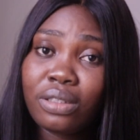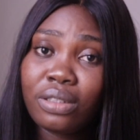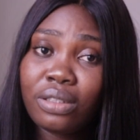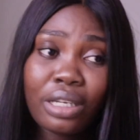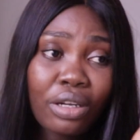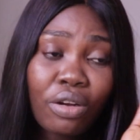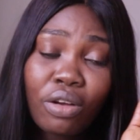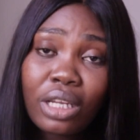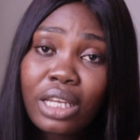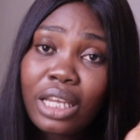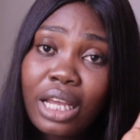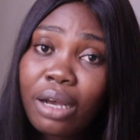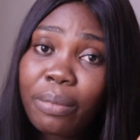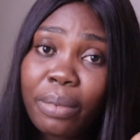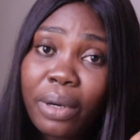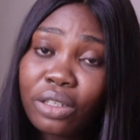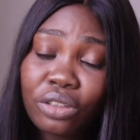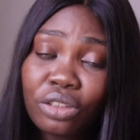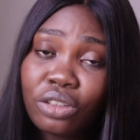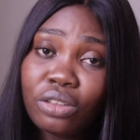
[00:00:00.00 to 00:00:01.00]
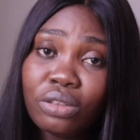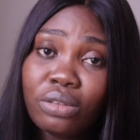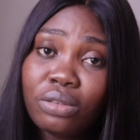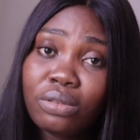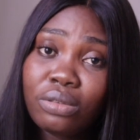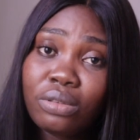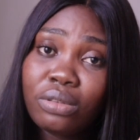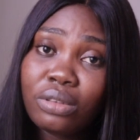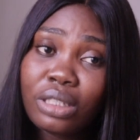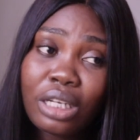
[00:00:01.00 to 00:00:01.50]
They don't care about you.
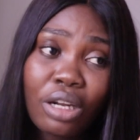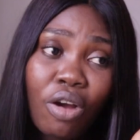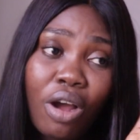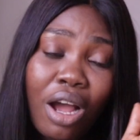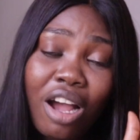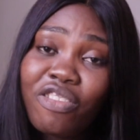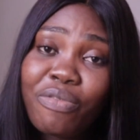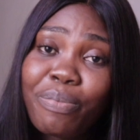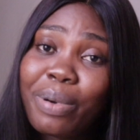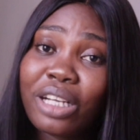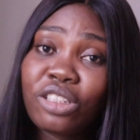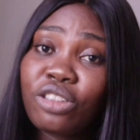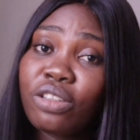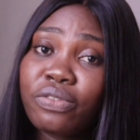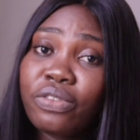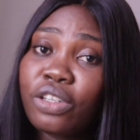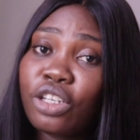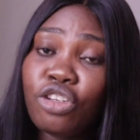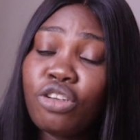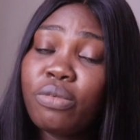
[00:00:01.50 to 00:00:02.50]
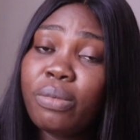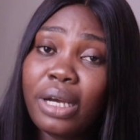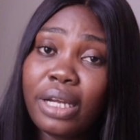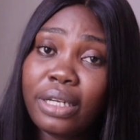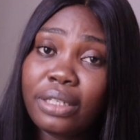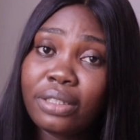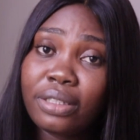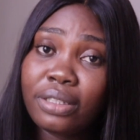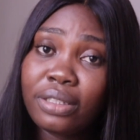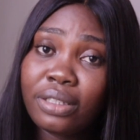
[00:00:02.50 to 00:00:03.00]
They don't have passion for
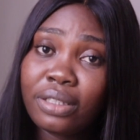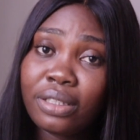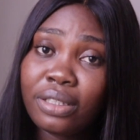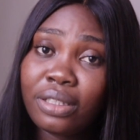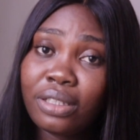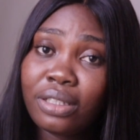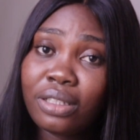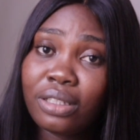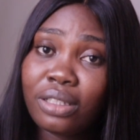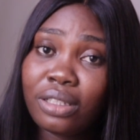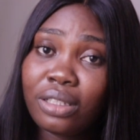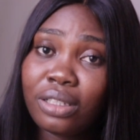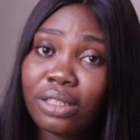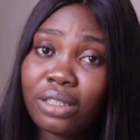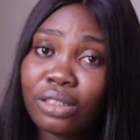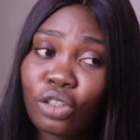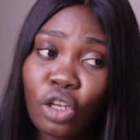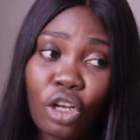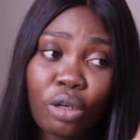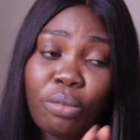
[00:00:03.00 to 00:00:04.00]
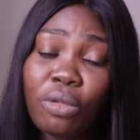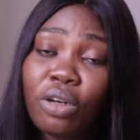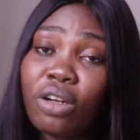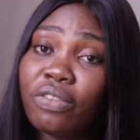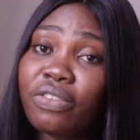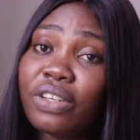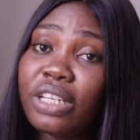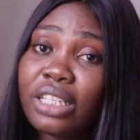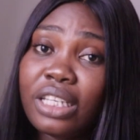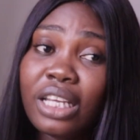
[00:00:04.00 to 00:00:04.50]
human. Talk more
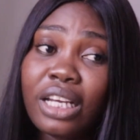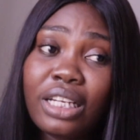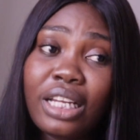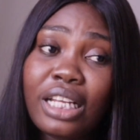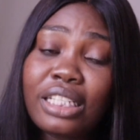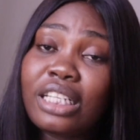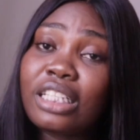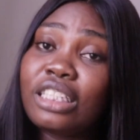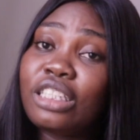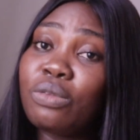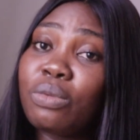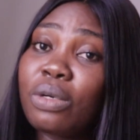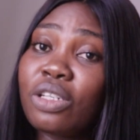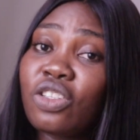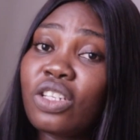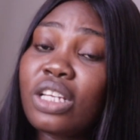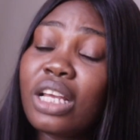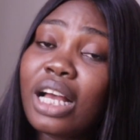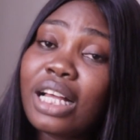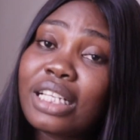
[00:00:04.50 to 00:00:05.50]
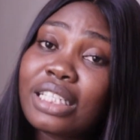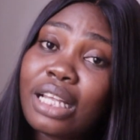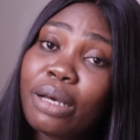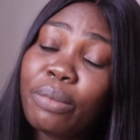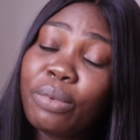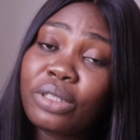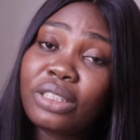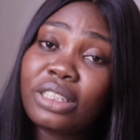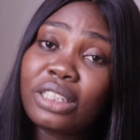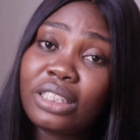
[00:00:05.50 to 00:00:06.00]
of a girl that says she wants to enhance her
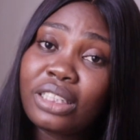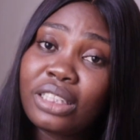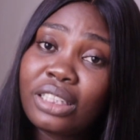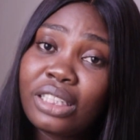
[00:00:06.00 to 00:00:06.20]
body.